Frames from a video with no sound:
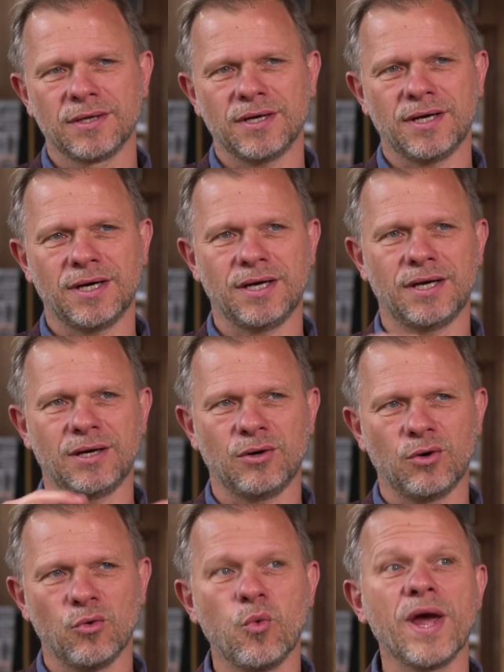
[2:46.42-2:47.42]
uh,
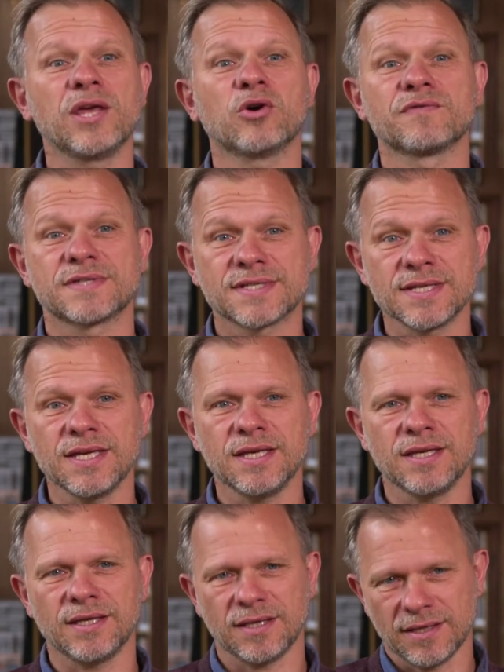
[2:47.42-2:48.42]
way of
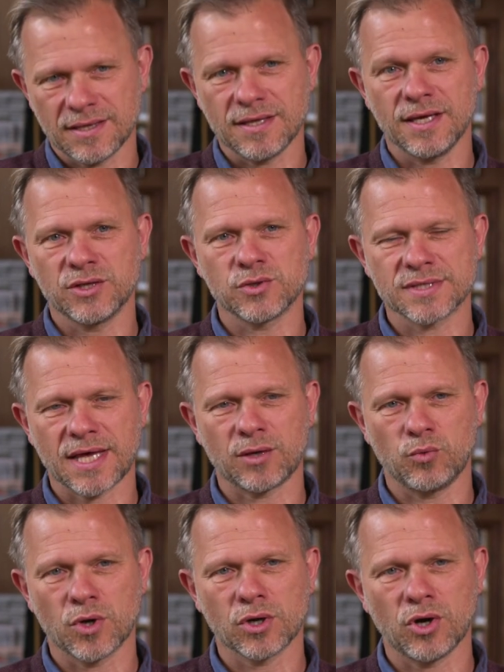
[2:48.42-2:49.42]
seeing the issues that I
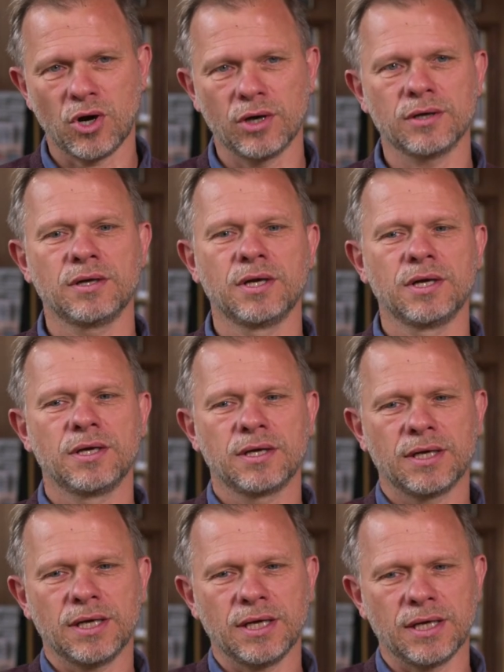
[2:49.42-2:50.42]
work on,
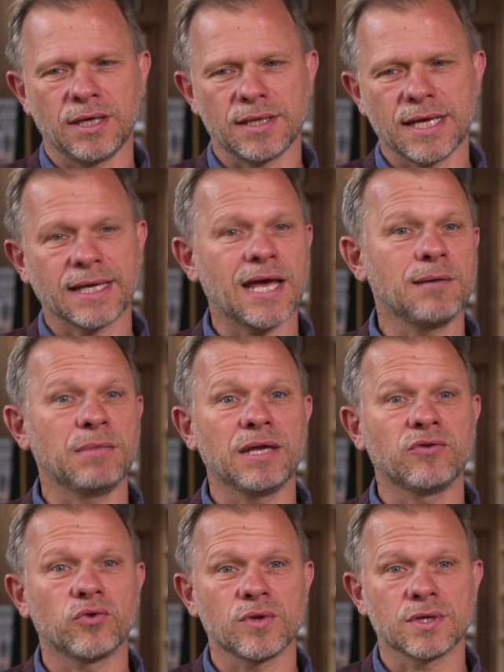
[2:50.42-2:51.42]
uh, that came
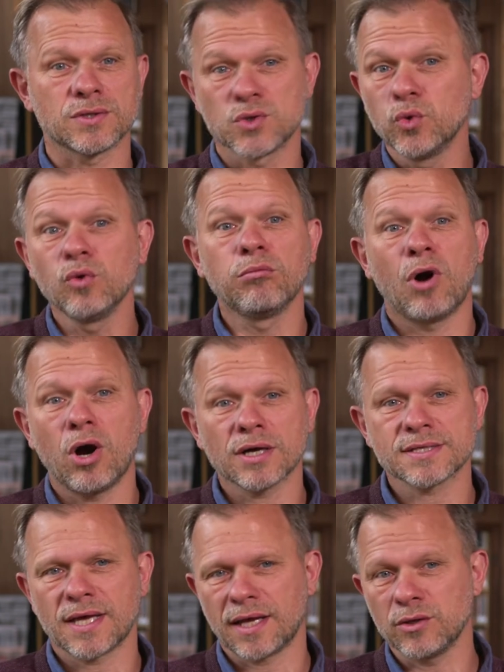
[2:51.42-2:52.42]
into the
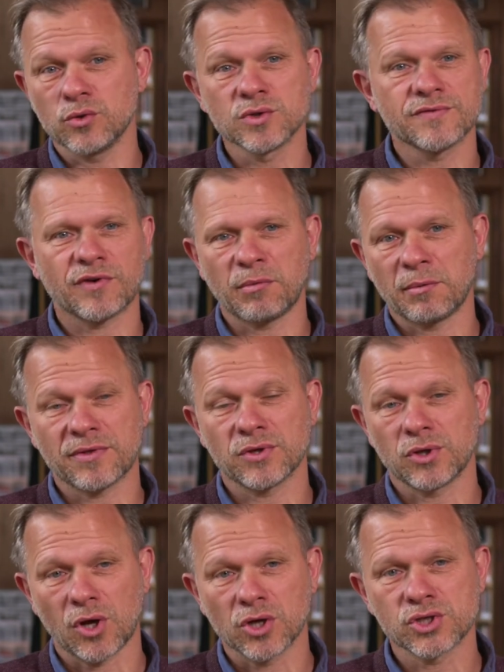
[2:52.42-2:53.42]
toolbox that I use from a
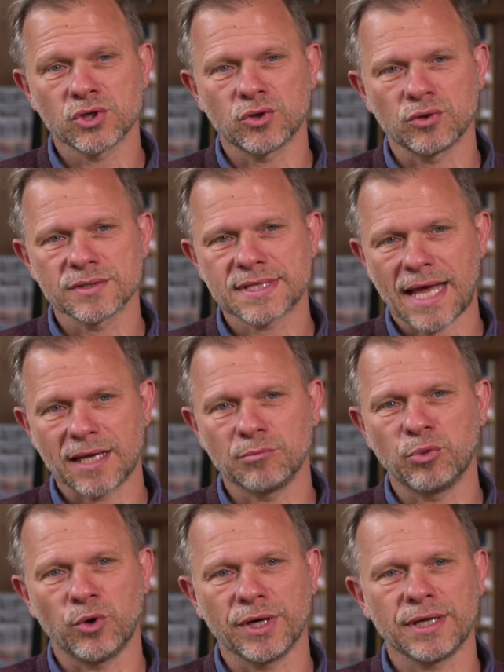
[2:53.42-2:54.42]
methodological
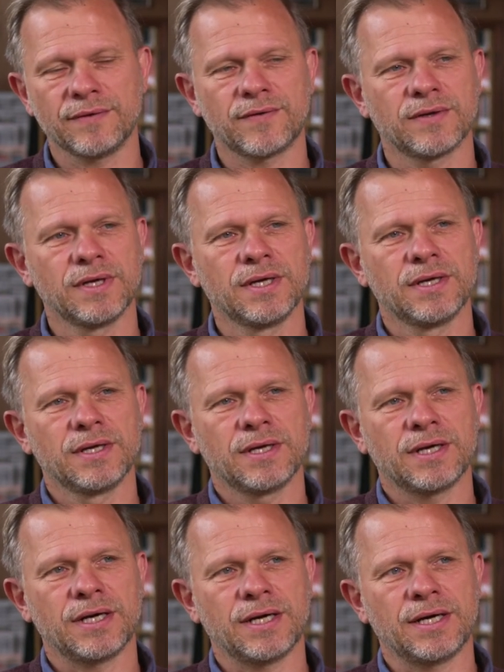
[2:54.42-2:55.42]
standpoint,
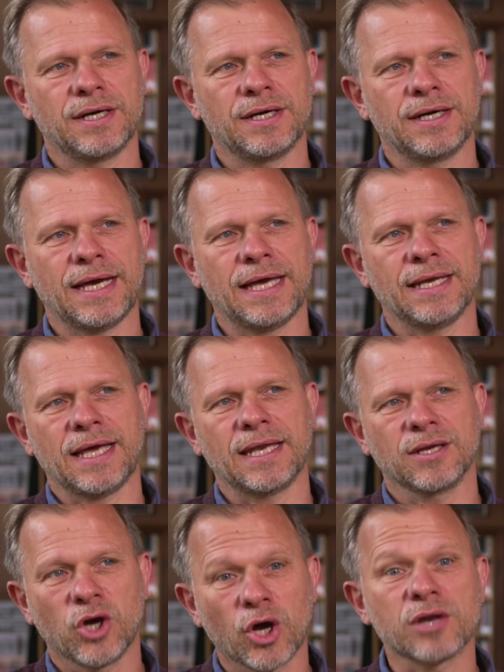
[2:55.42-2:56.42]
uh, and,
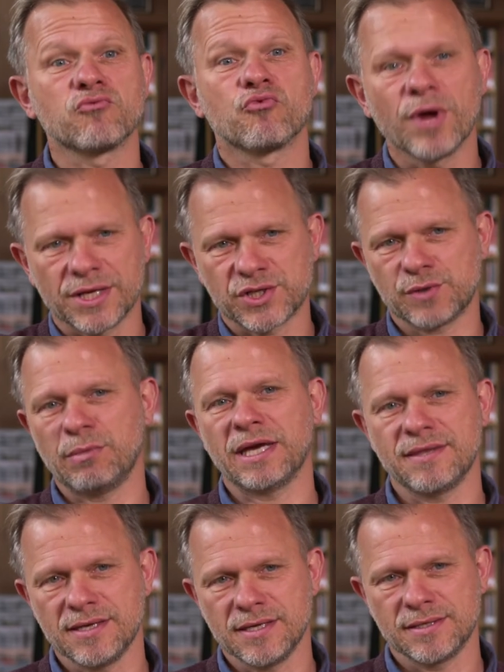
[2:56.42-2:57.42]
and got enriched by
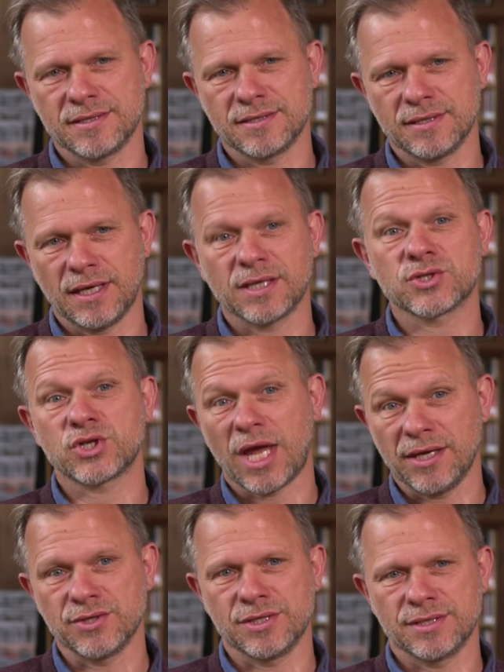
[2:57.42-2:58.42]
these
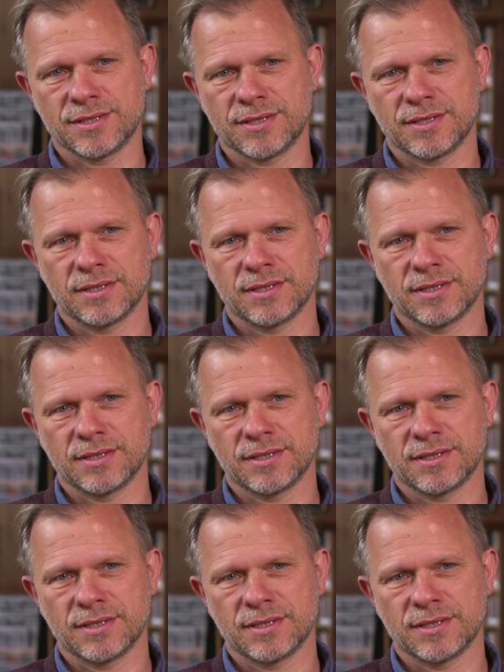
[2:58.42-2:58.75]
exchanges.